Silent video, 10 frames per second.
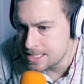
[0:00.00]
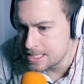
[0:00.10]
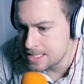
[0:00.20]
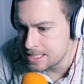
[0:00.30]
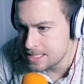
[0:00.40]

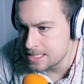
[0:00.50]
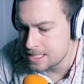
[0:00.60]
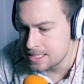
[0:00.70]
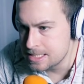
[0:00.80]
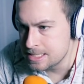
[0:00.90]

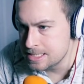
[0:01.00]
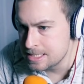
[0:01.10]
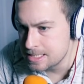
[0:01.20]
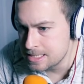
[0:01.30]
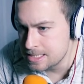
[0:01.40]

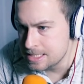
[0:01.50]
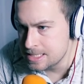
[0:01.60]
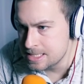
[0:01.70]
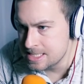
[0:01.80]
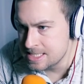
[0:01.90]

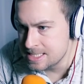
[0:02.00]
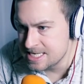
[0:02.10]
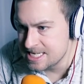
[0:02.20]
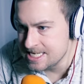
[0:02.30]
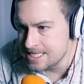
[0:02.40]

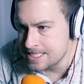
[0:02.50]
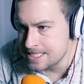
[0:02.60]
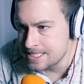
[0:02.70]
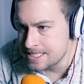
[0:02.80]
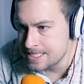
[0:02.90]

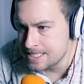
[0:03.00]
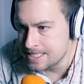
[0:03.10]
No one is speaking in this clip.